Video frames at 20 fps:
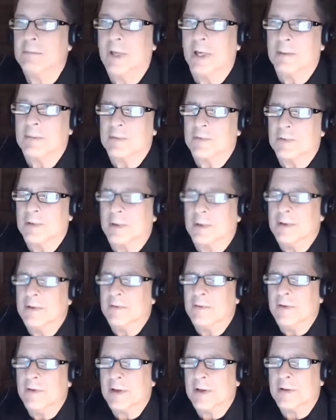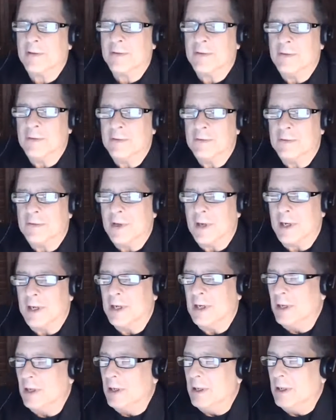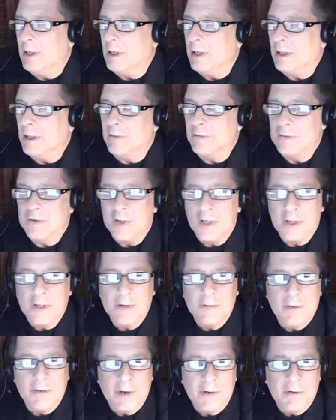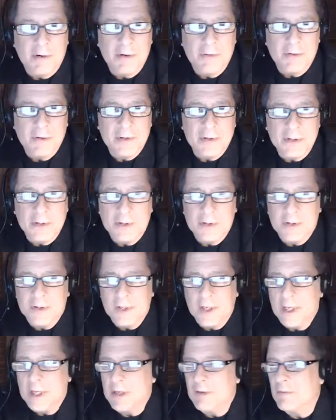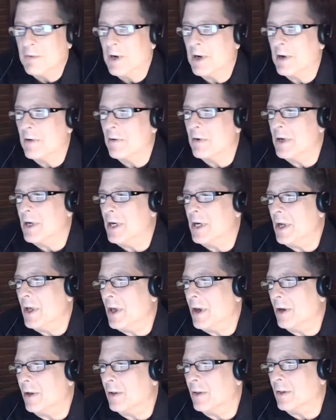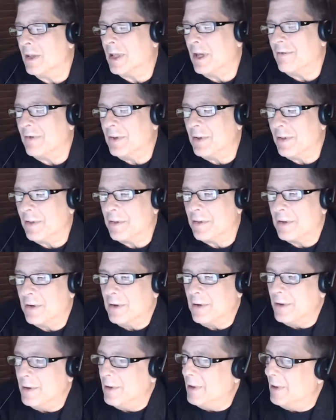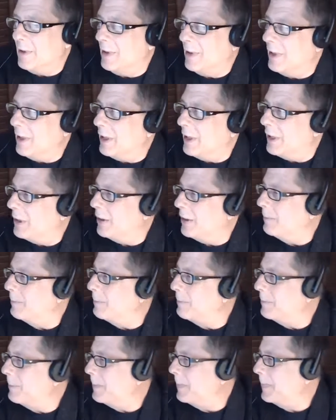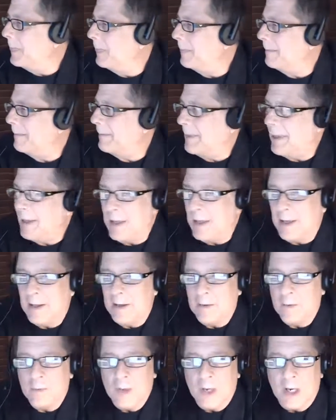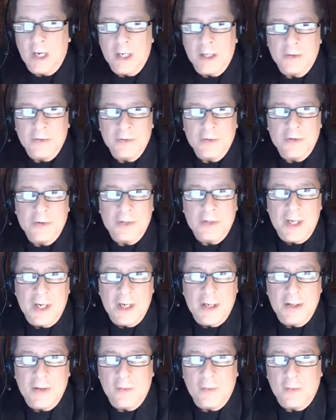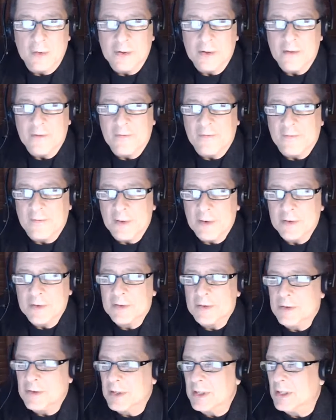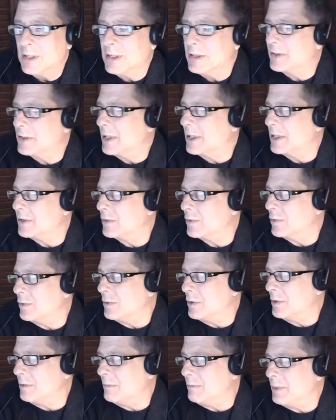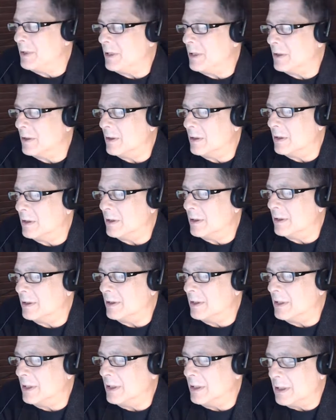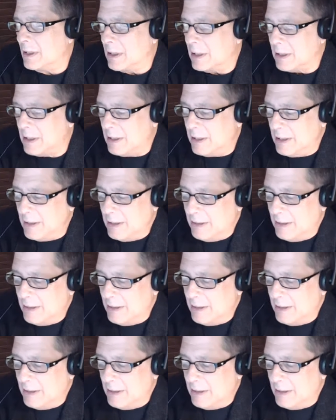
the second Tuesday of January, which is January 11th. Um, and I understand that one of the first things that's going to be on the